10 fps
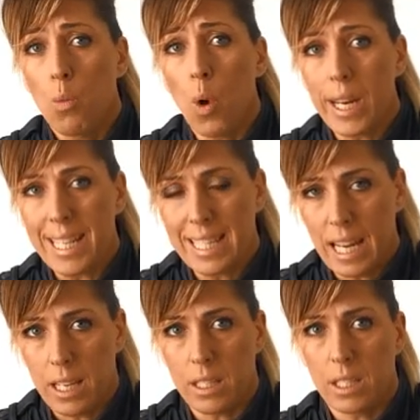what it
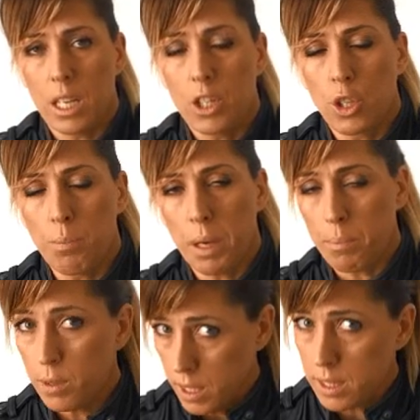does to
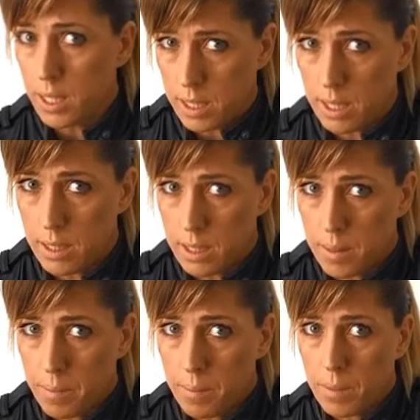people's
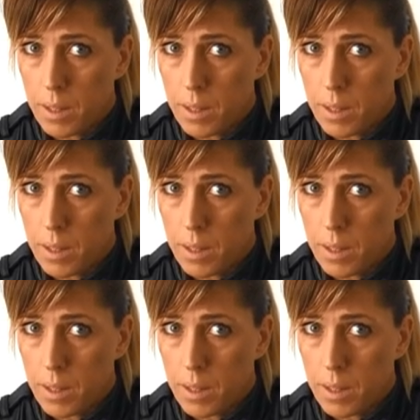existence.